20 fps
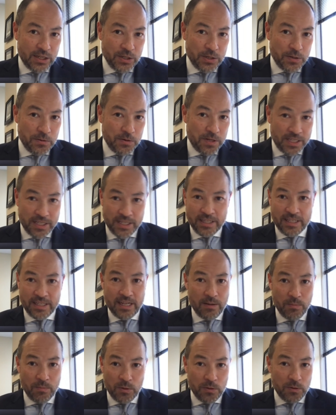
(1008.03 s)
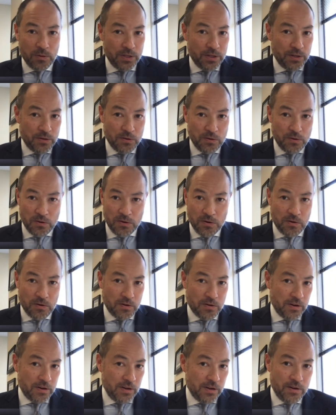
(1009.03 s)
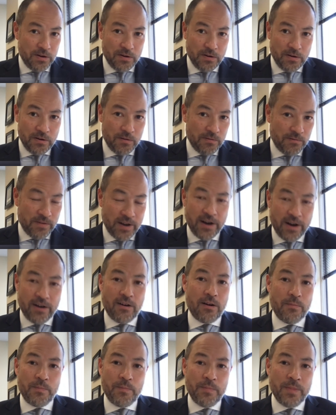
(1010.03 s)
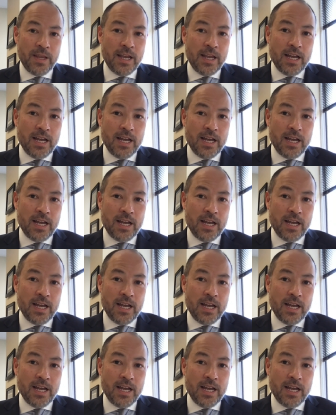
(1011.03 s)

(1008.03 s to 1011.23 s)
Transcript: to disassemble your firearm.